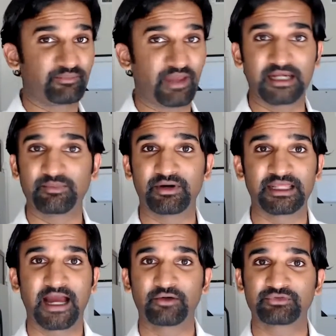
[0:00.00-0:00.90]

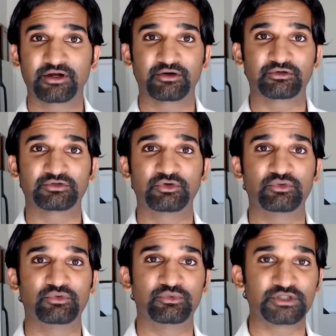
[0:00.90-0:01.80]
anybody out there
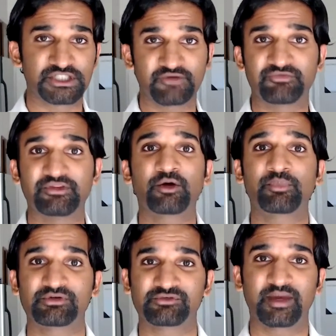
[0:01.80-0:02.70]
to shift their
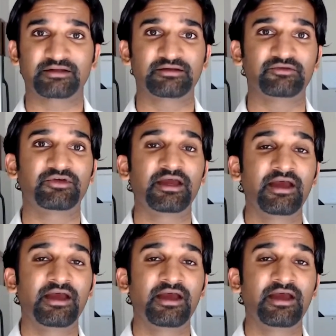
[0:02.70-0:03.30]
perspective